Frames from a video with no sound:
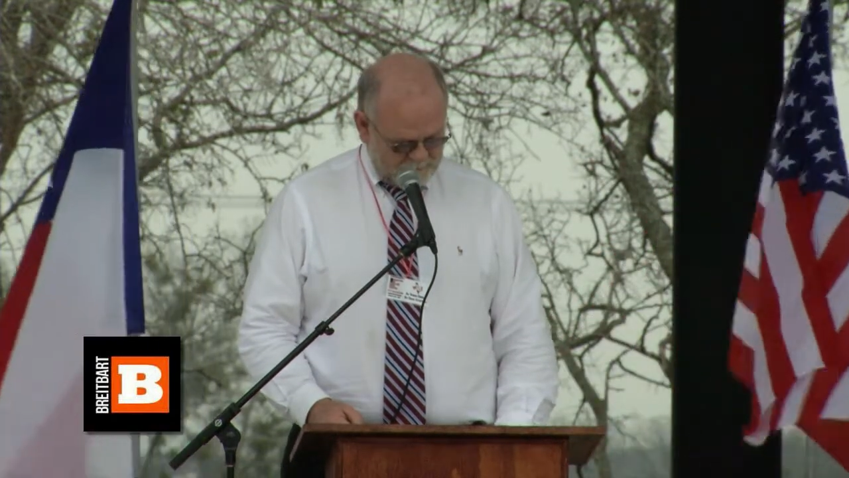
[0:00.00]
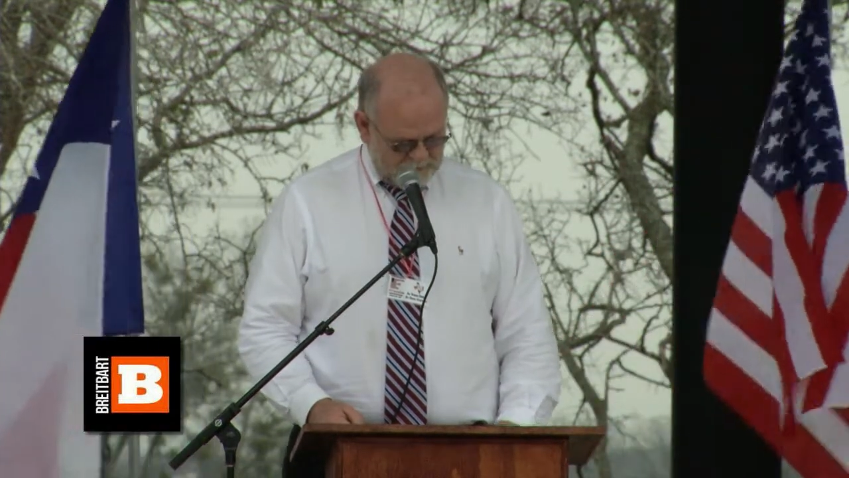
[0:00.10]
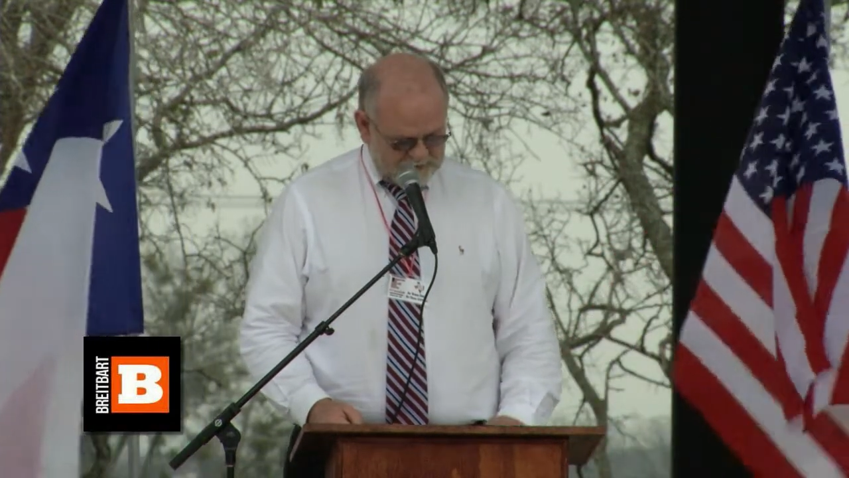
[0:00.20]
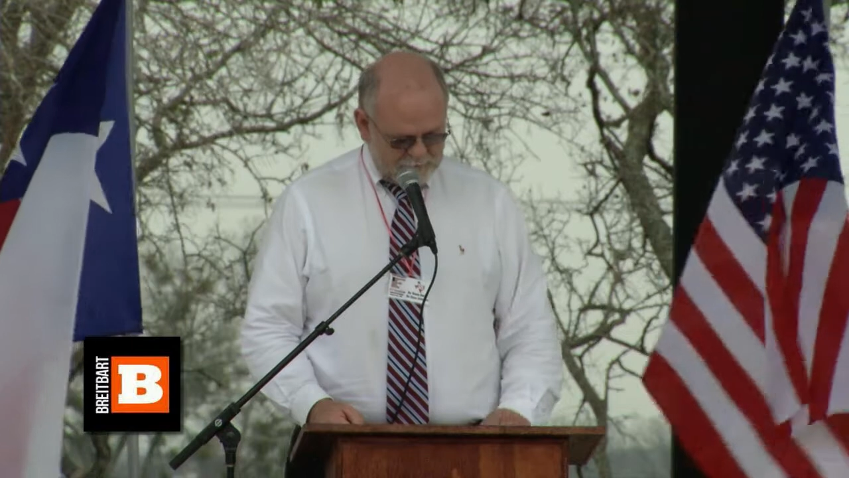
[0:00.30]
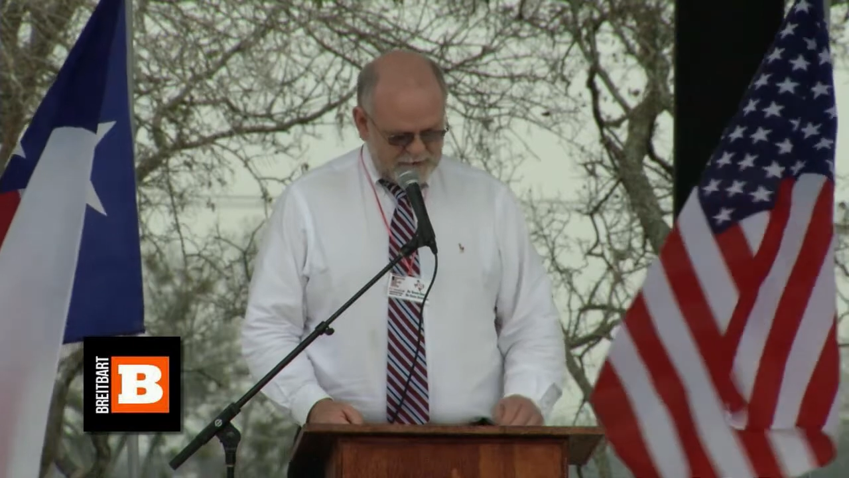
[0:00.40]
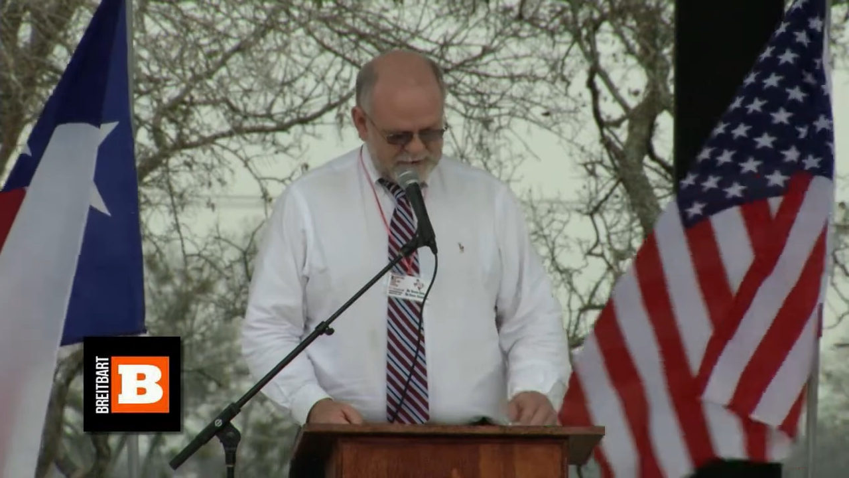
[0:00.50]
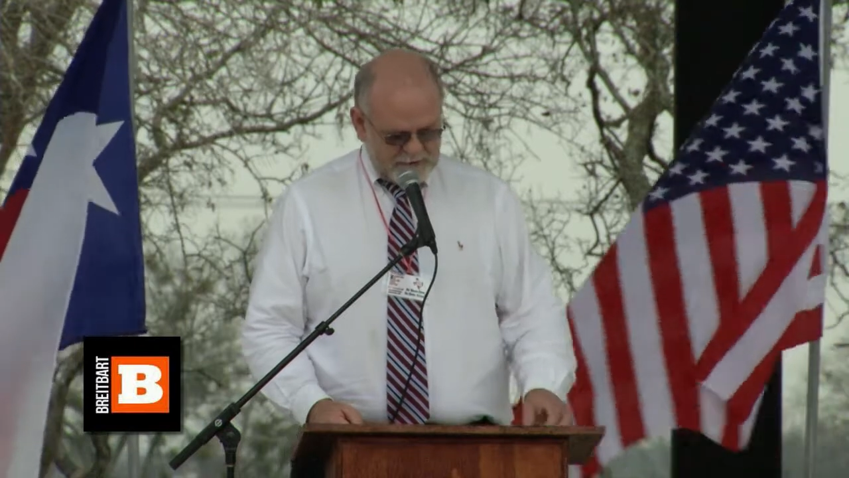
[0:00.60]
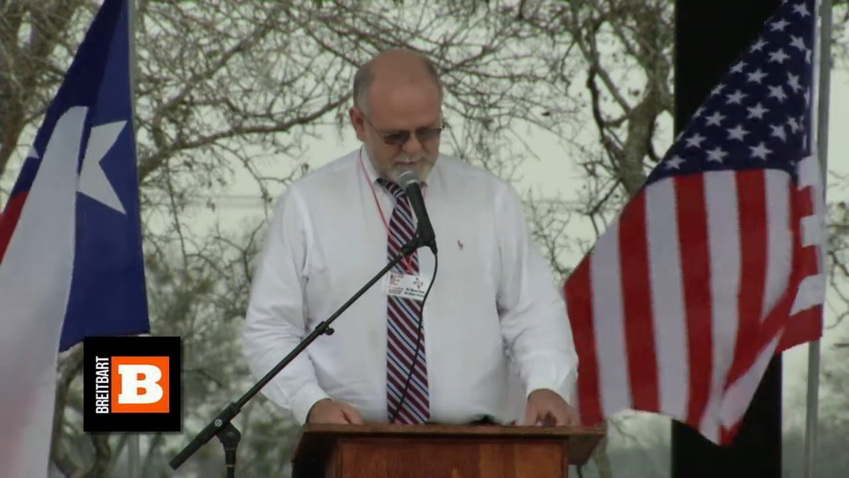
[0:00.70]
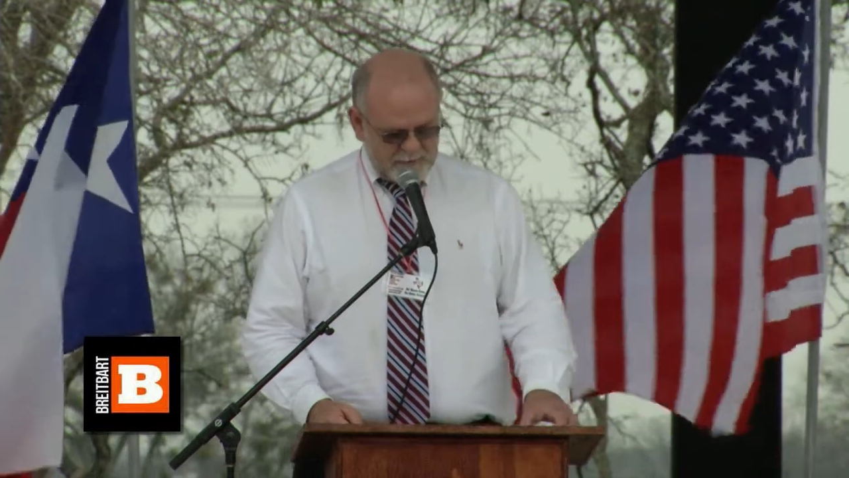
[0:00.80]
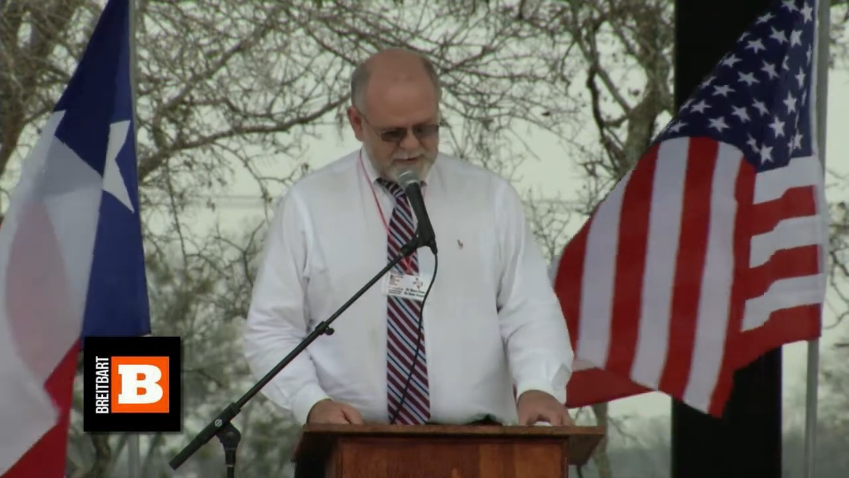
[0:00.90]
It's pretty
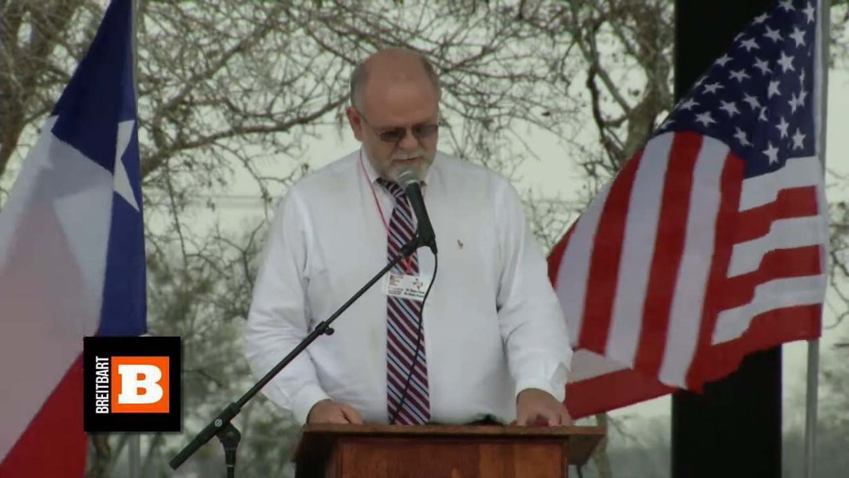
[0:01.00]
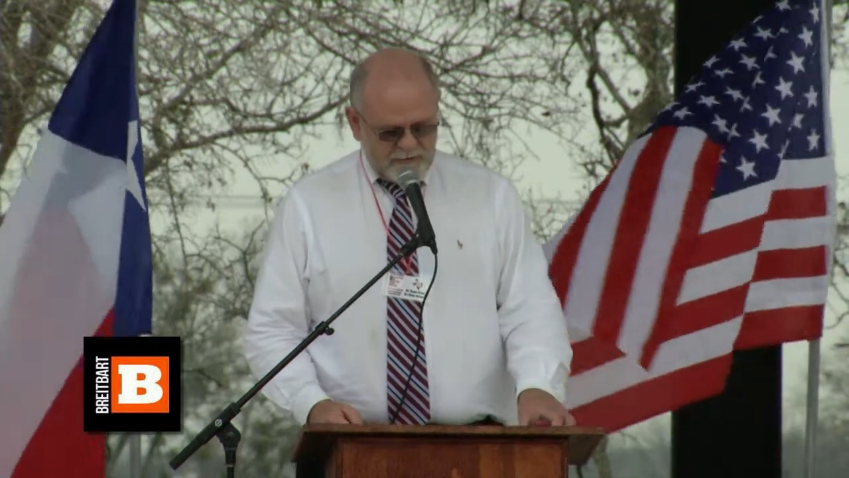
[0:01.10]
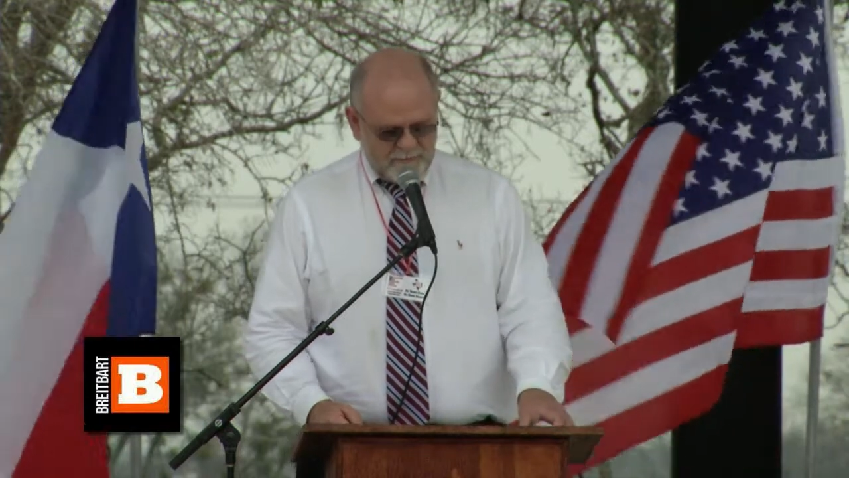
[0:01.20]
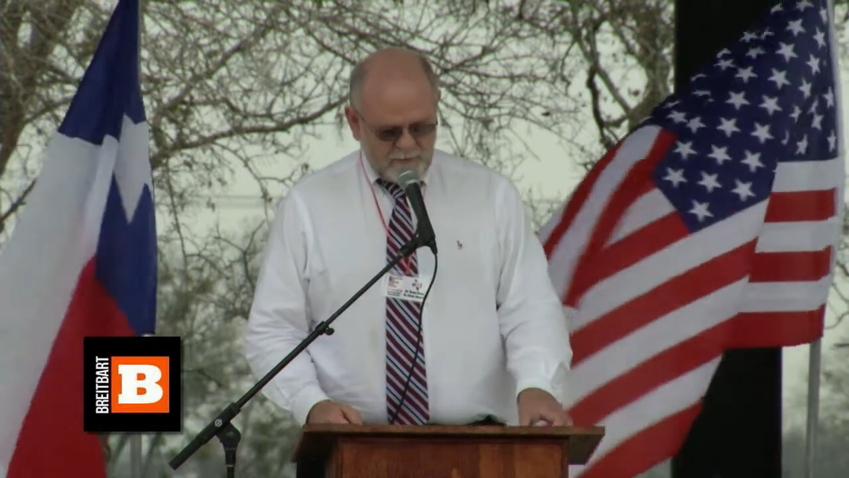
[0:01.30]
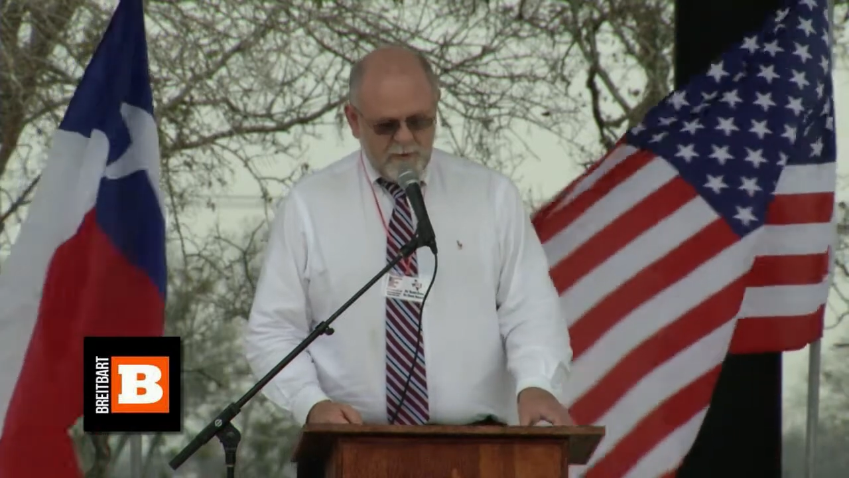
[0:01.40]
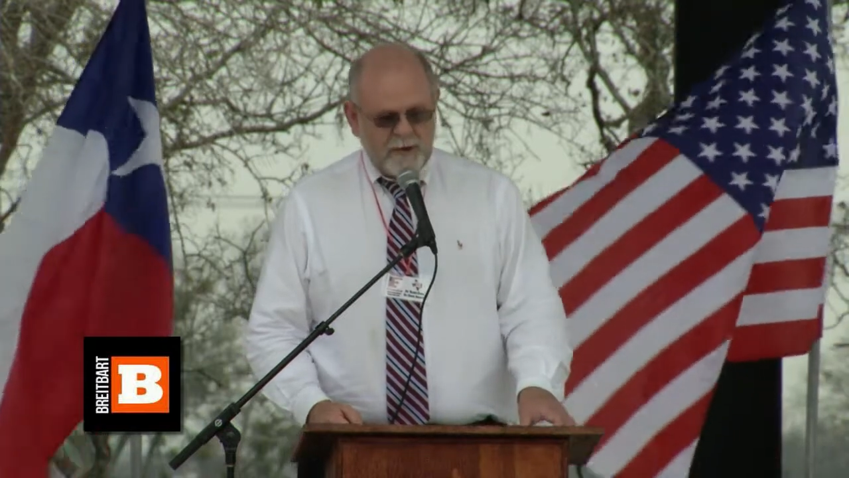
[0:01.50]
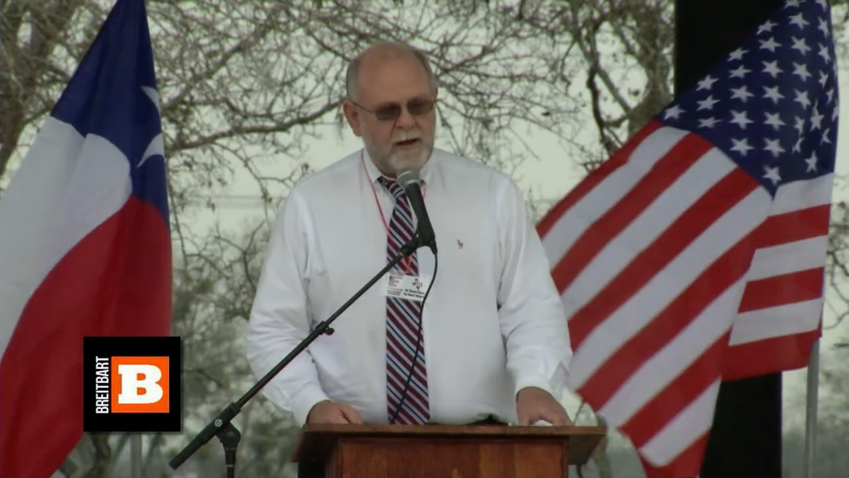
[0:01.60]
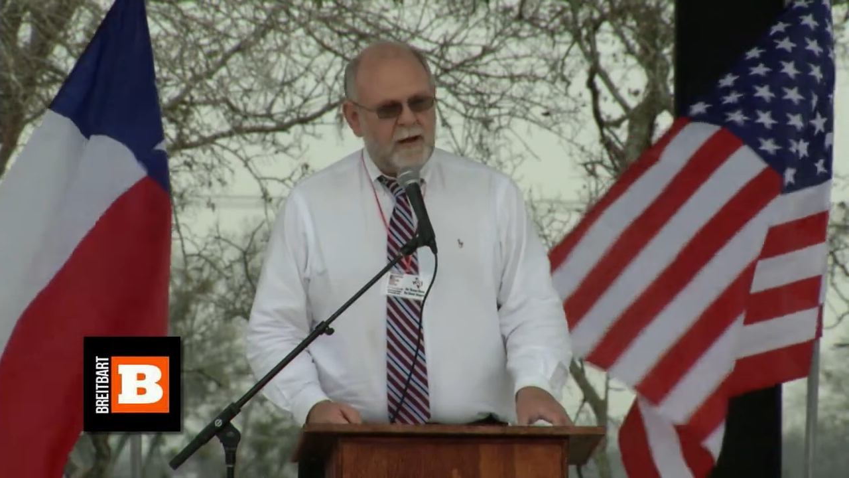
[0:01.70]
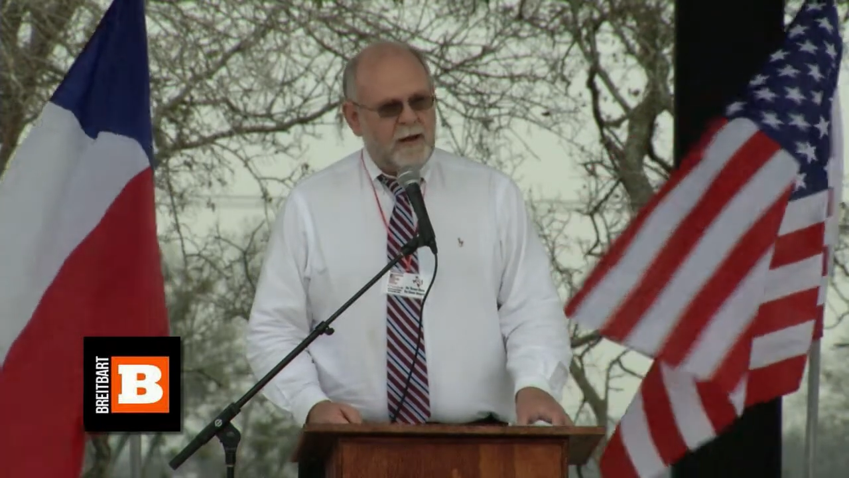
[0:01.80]
simple and straightforward.